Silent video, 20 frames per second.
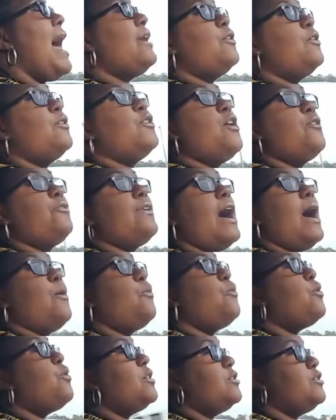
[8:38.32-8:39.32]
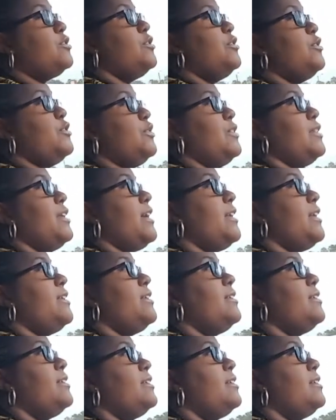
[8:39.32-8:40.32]
I don't know if I want to do that.
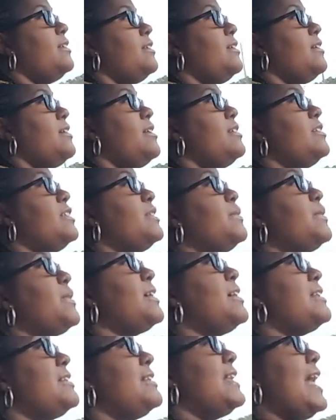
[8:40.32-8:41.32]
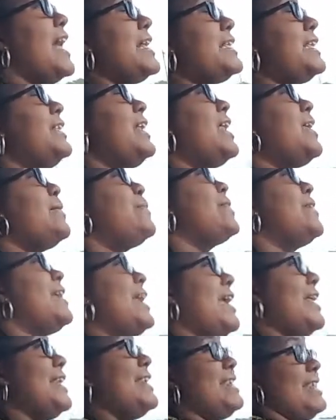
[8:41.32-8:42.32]
It's because that's a lot of
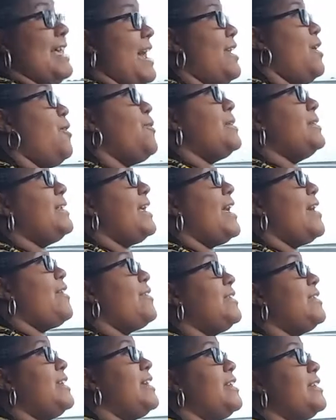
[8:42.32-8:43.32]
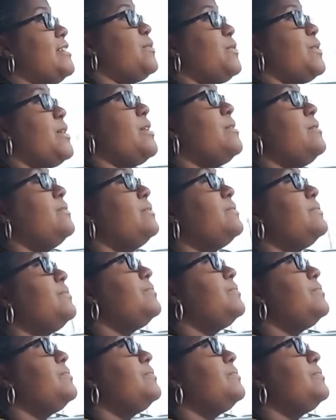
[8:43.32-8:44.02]
money and not always guaranteed as well.